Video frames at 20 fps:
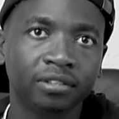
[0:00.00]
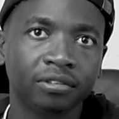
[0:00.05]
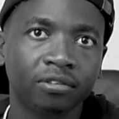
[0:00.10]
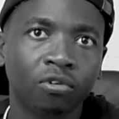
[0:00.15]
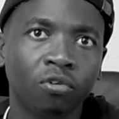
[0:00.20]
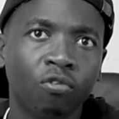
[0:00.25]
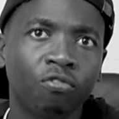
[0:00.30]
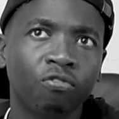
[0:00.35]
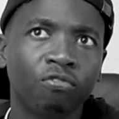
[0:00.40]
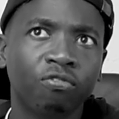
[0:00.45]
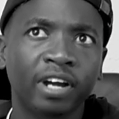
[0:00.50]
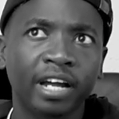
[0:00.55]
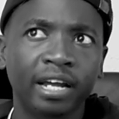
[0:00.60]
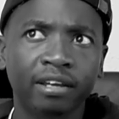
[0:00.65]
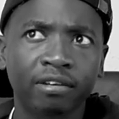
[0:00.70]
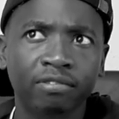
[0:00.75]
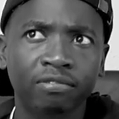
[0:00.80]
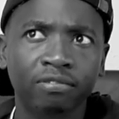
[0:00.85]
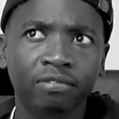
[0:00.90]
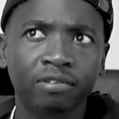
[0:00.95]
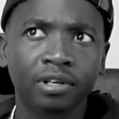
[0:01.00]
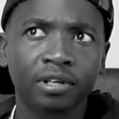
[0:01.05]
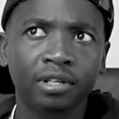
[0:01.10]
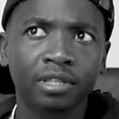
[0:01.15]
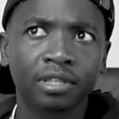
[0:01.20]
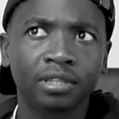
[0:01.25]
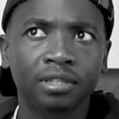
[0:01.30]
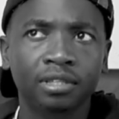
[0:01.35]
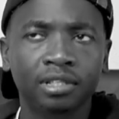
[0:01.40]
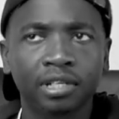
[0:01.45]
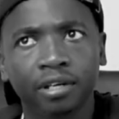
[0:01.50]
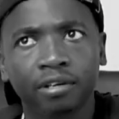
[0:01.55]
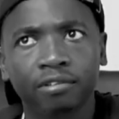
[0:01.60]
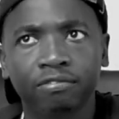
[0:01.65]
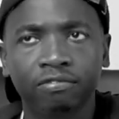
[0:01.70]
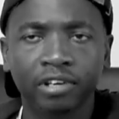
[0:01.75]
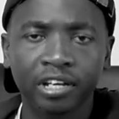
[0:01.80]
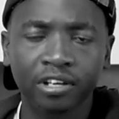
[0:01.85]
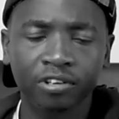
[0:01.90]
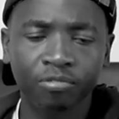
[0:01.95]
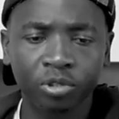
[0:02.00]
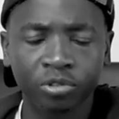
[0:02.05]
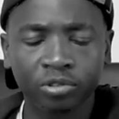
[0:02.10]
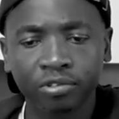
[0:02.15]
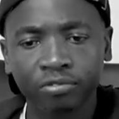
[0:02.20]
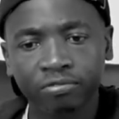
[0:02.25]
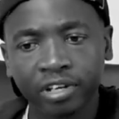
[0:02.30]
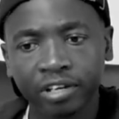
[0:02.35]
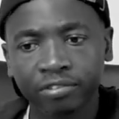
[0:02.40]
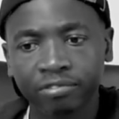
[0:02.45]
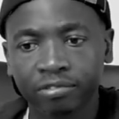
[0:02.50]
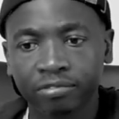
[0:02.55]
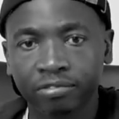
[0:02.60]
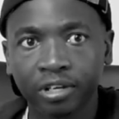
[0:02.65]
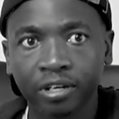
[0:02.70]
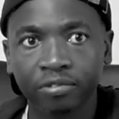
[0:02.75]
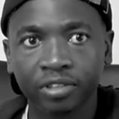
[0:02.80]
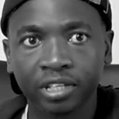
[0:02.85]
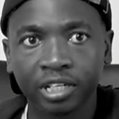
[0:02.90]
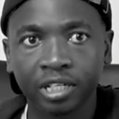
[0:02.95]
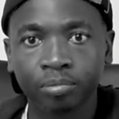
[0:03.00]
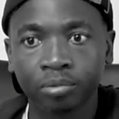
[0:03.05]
Between 5 and 5:30,